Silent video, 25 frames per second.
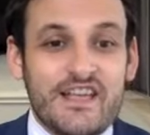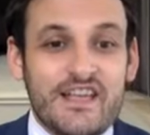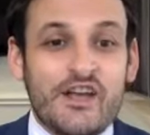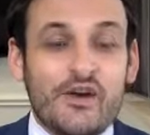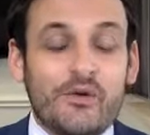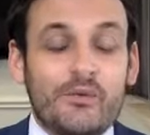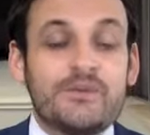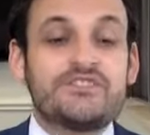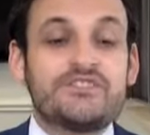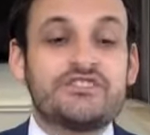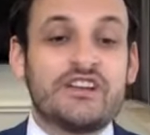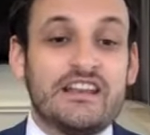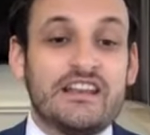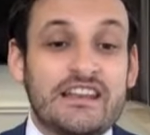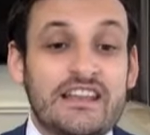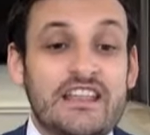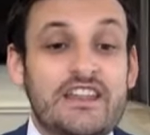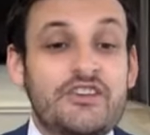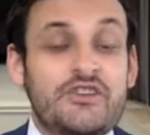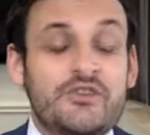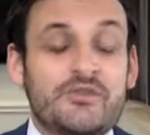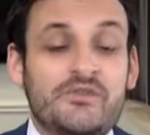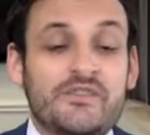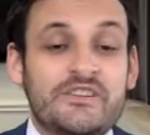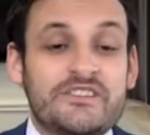which Lynn
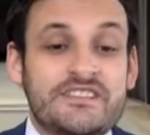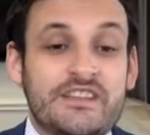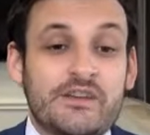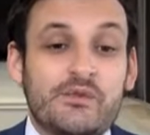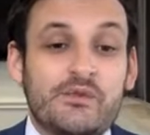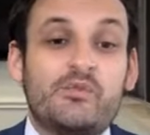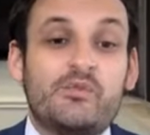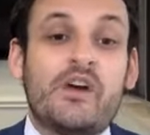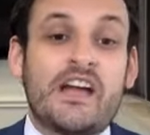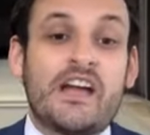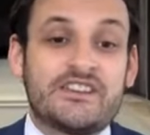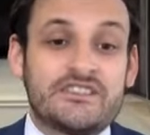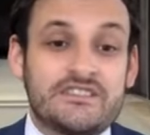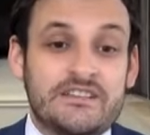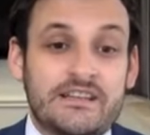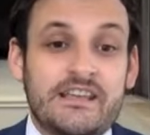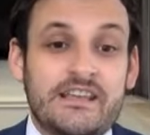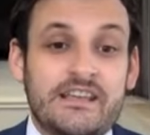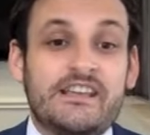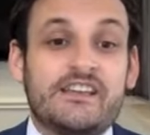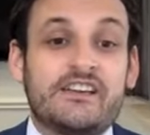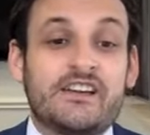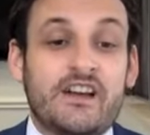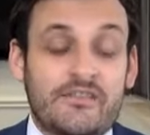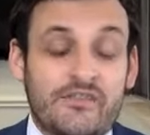University will
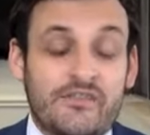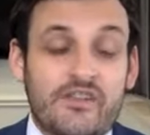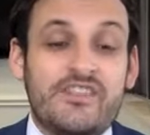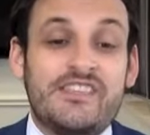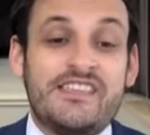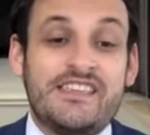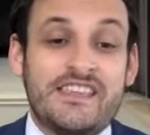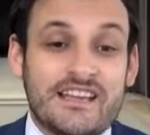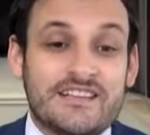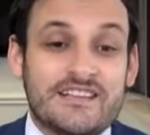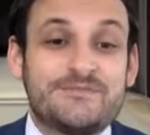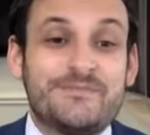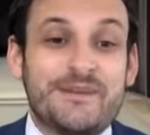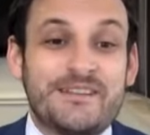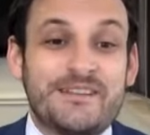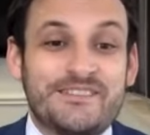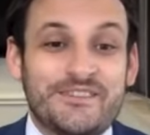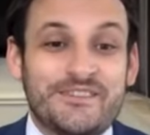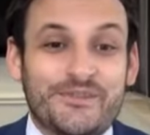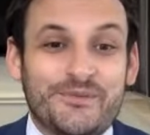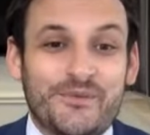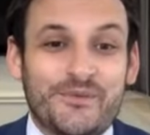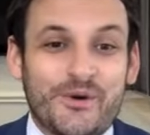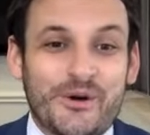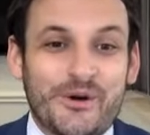actually cover the
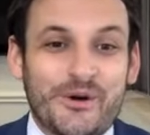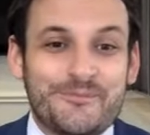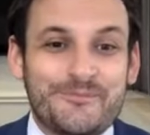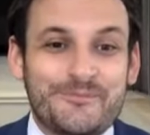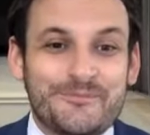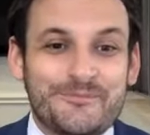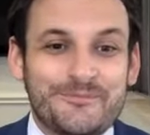expenses for.